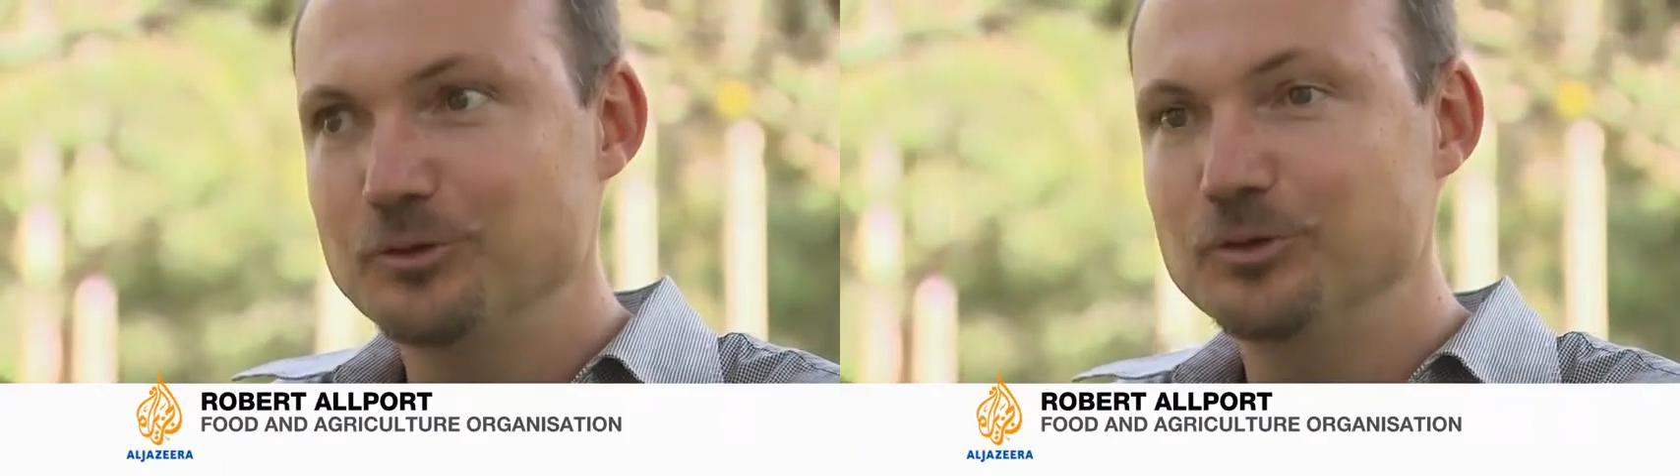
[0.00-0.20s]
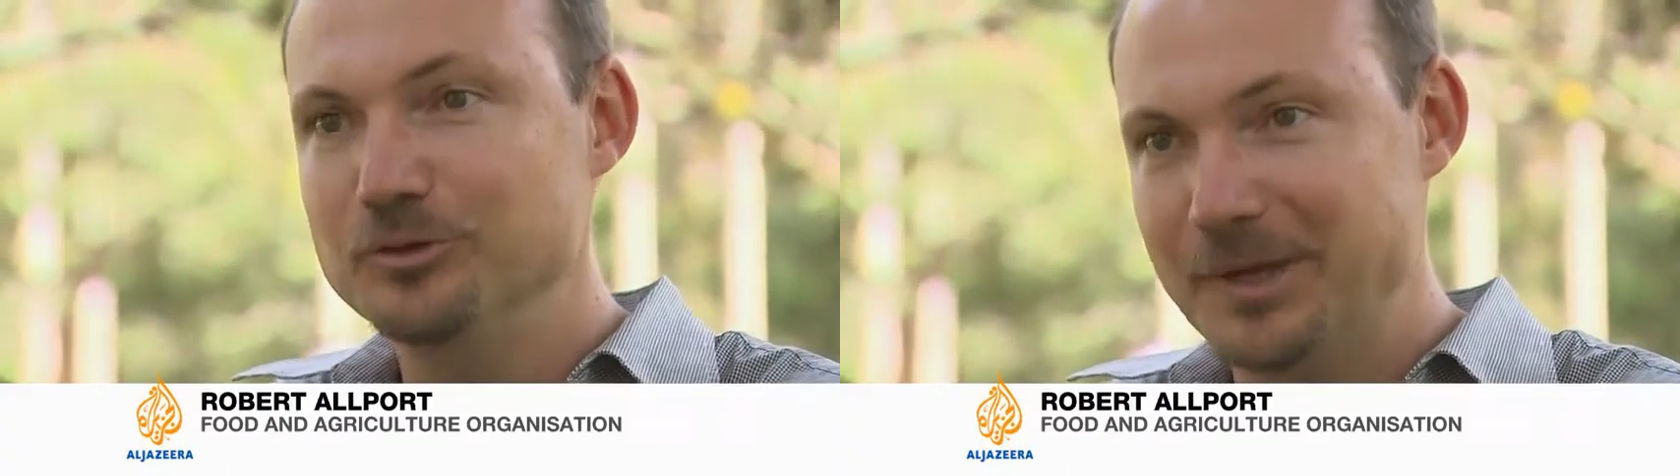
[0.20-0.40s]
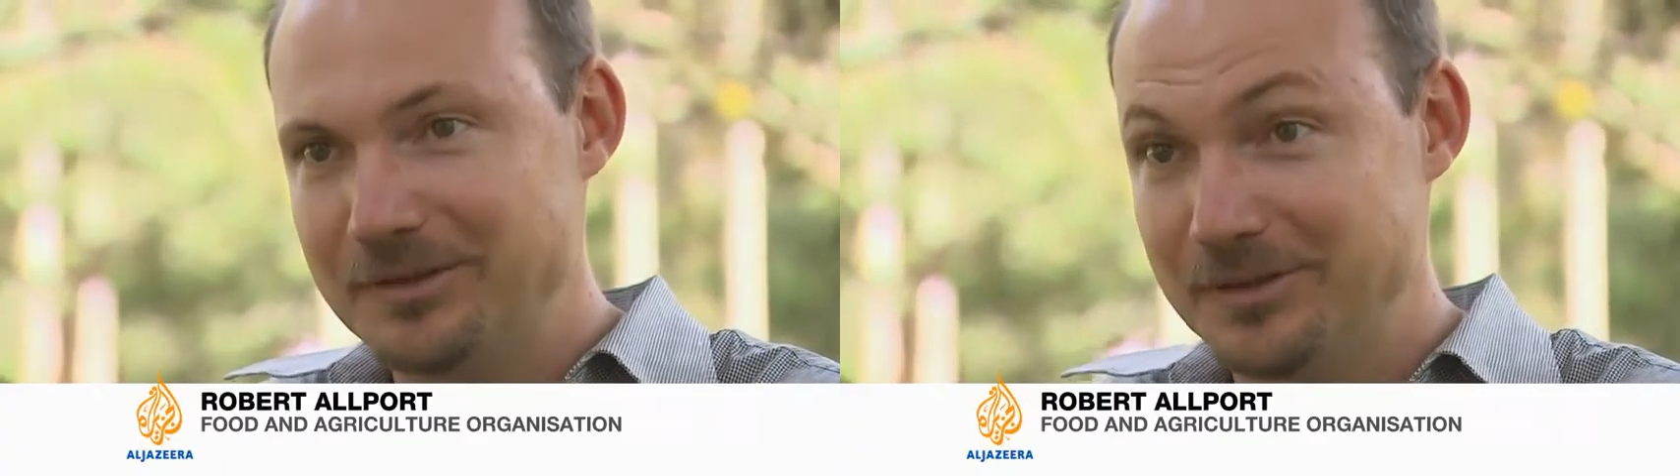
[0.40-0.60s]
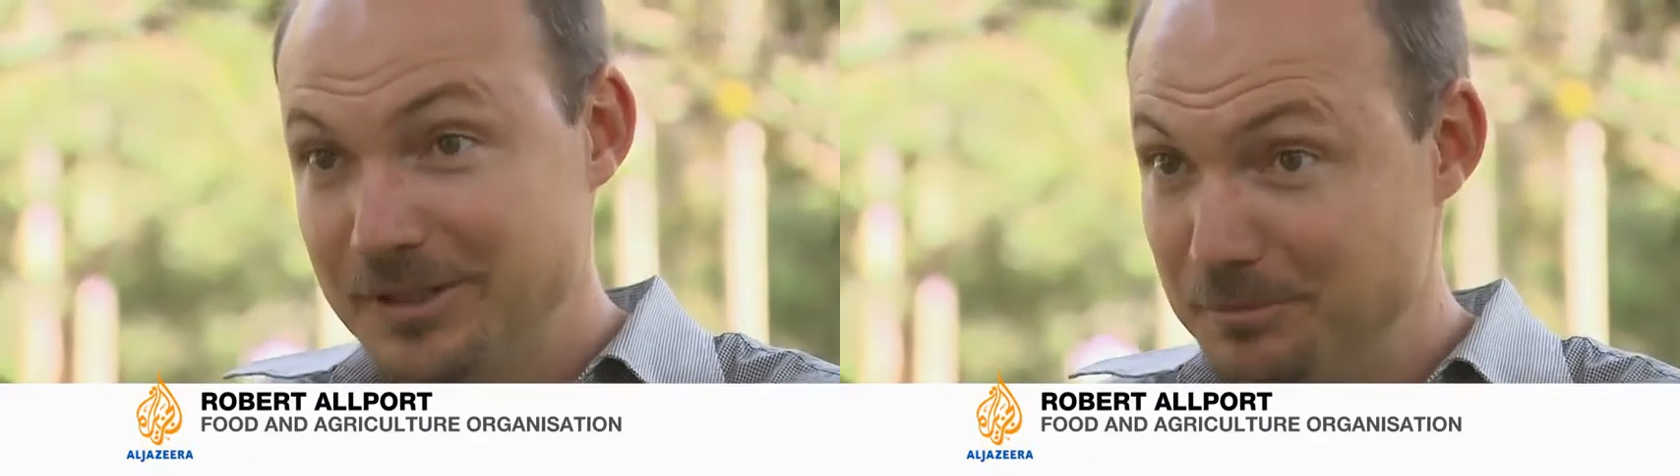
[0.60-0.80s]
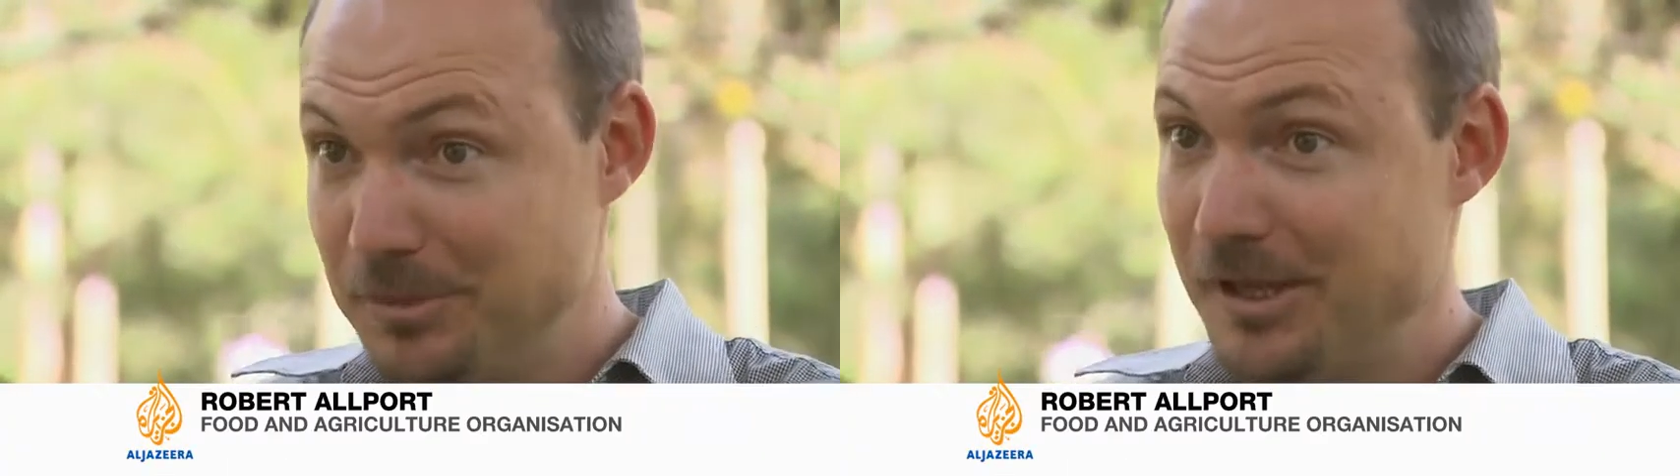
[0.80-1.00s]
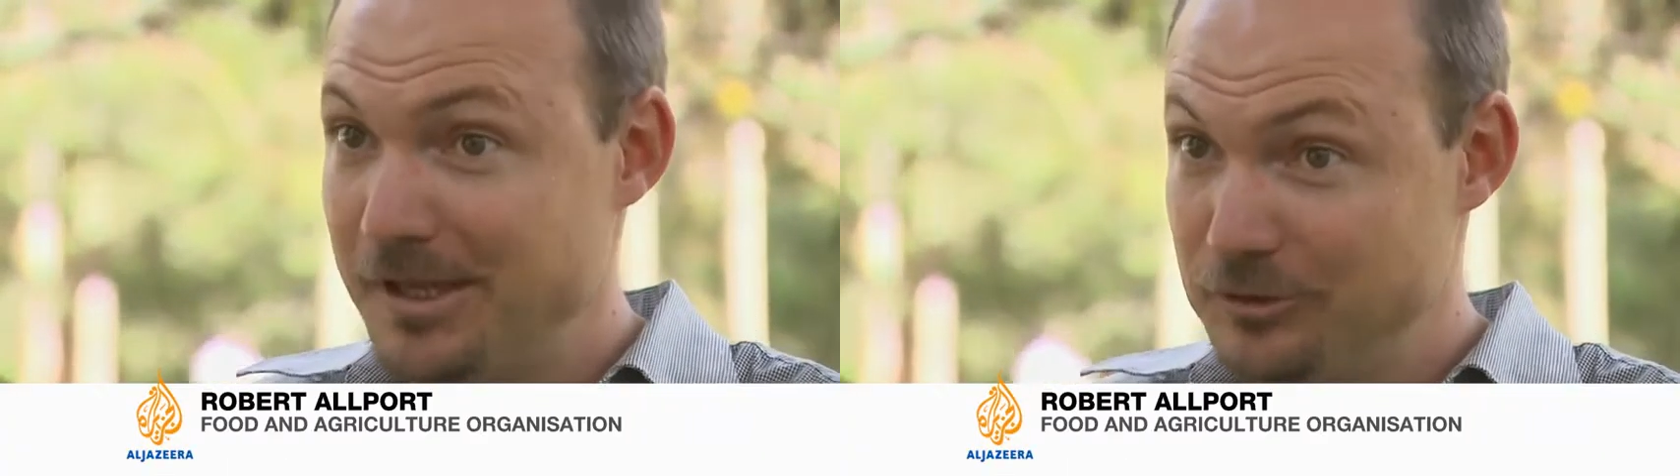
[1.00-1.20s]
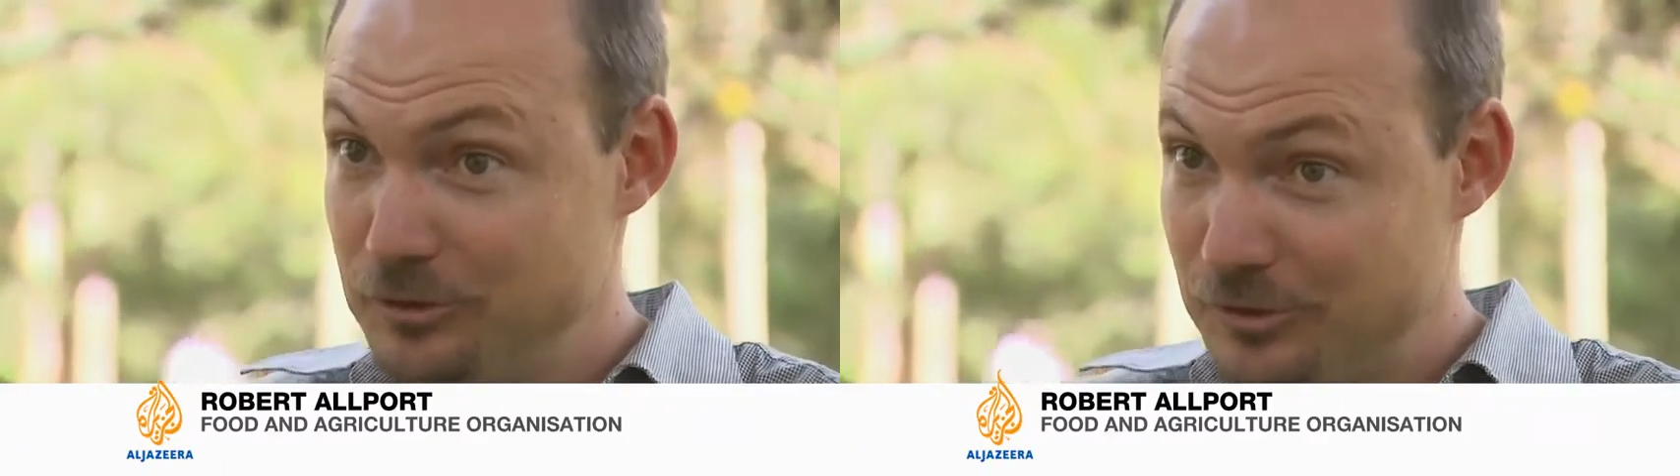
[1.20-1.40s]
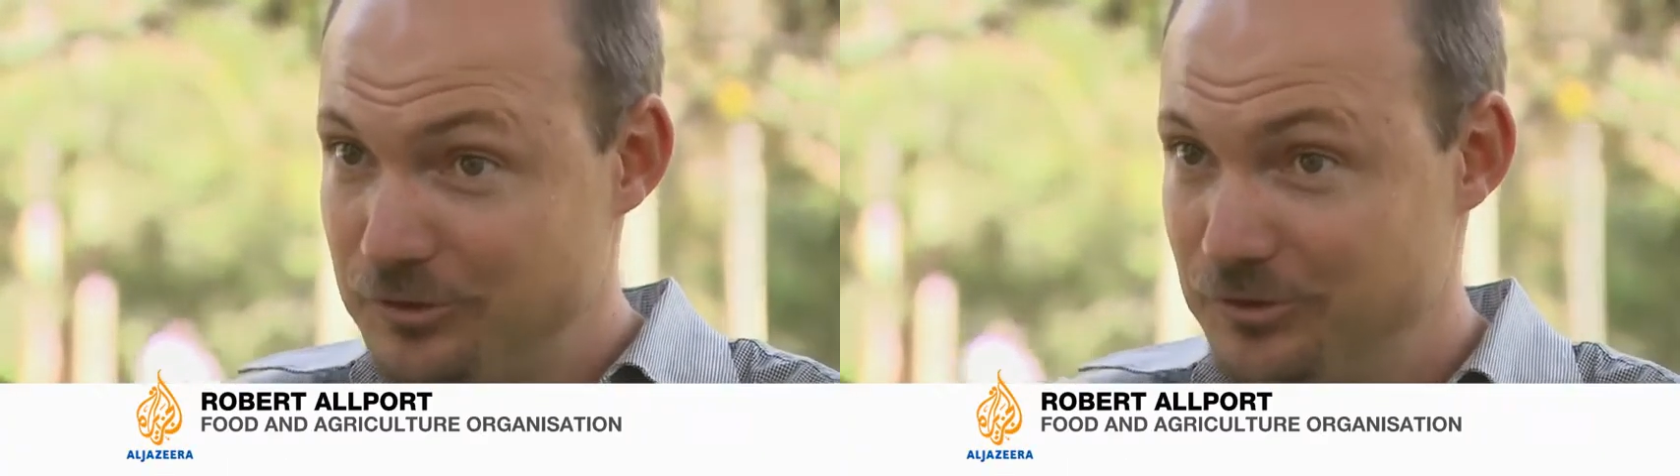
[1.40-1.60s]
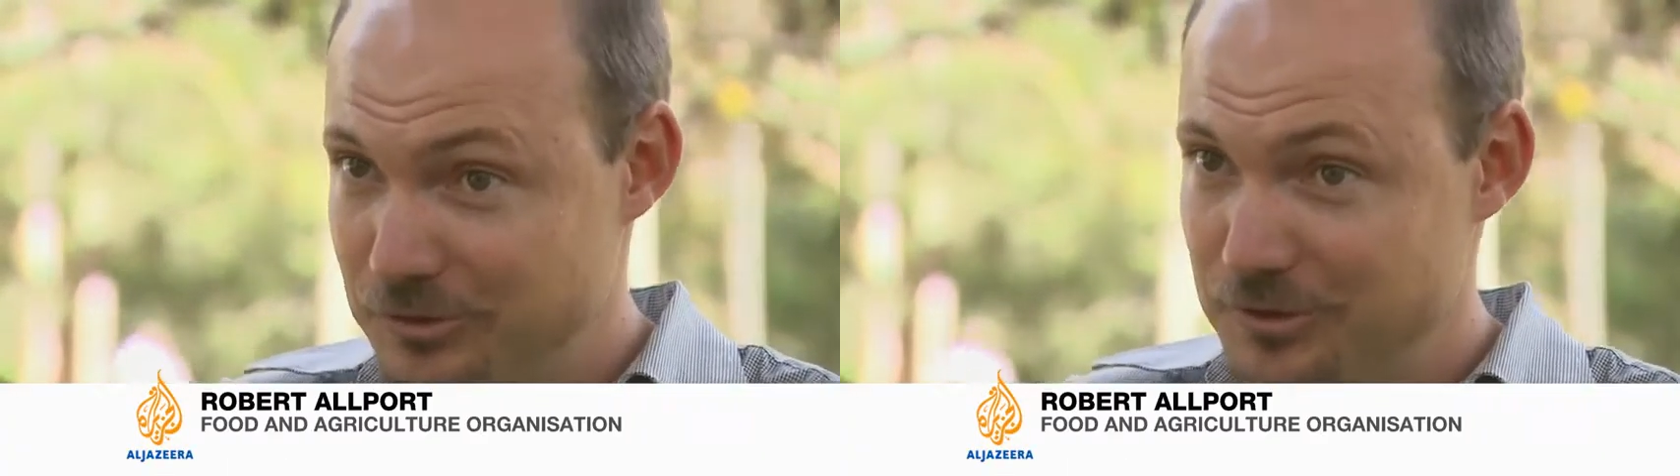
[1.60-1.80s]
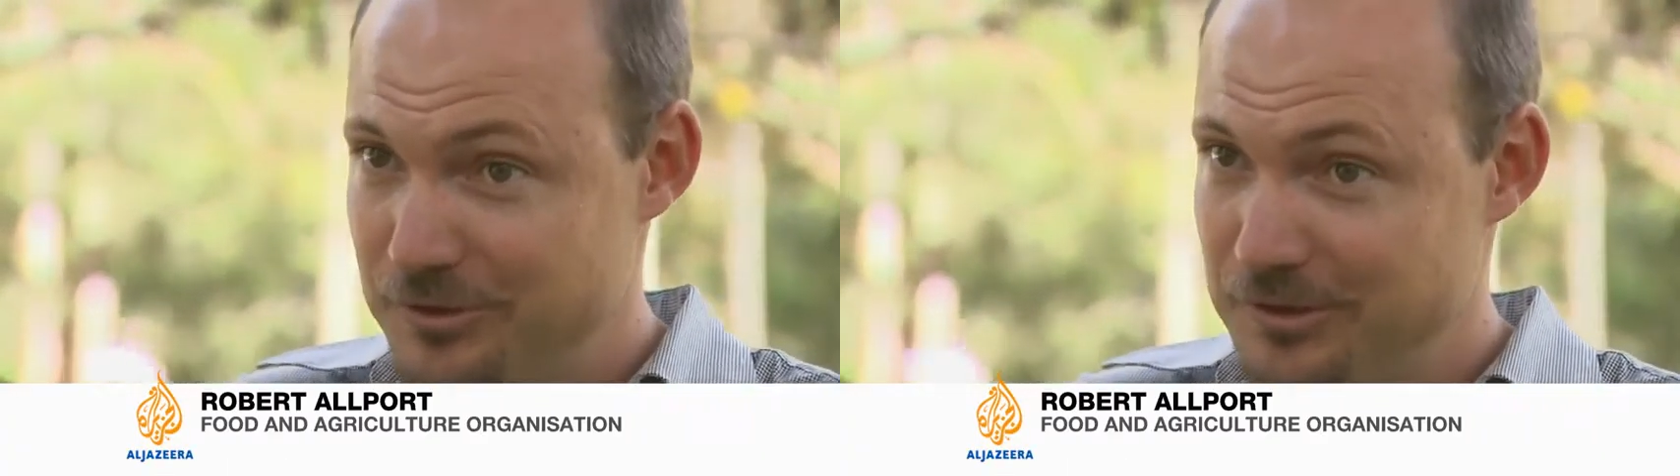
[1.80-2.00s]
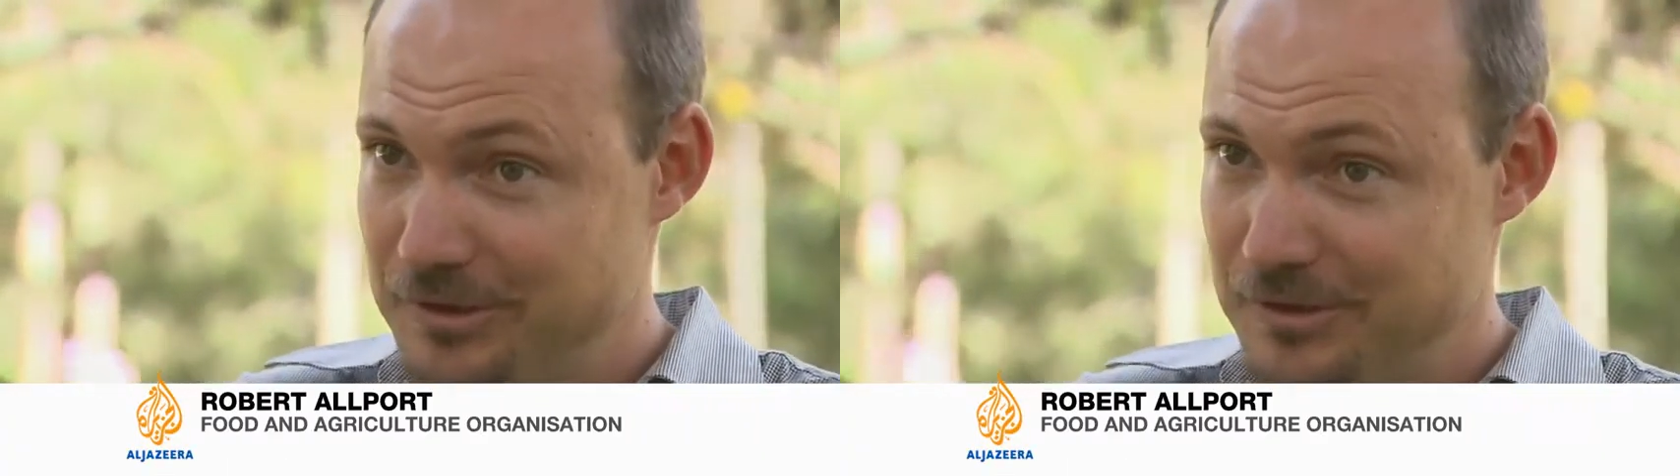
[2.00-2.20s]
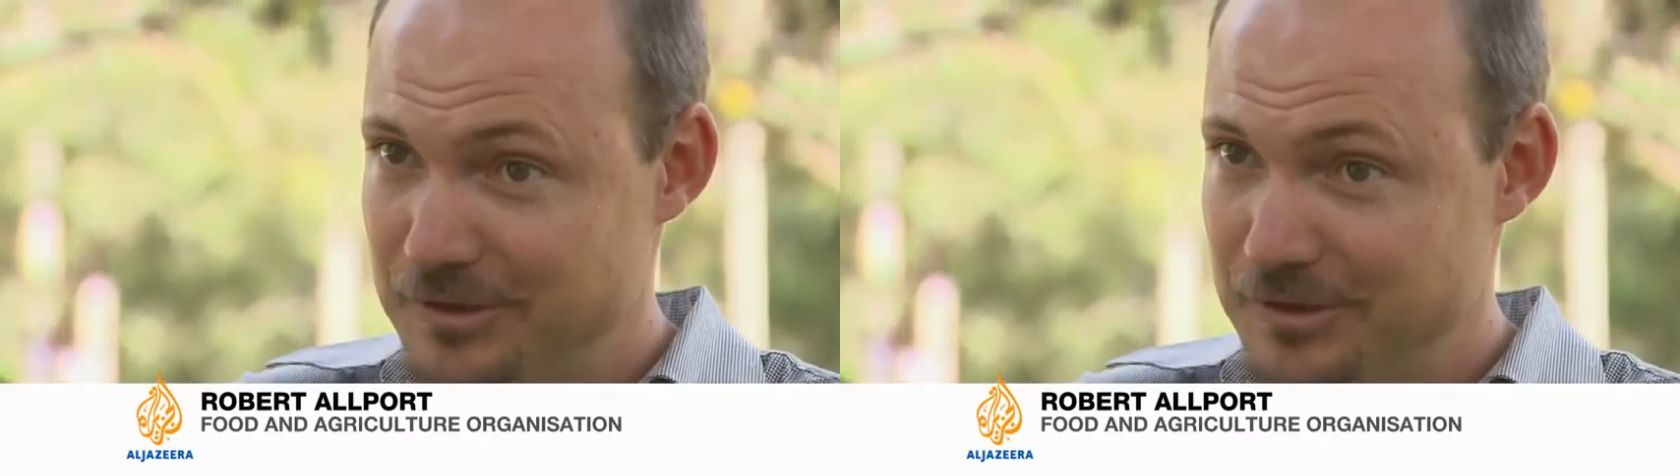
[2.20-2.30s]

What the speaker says: automatically implying nutrition security,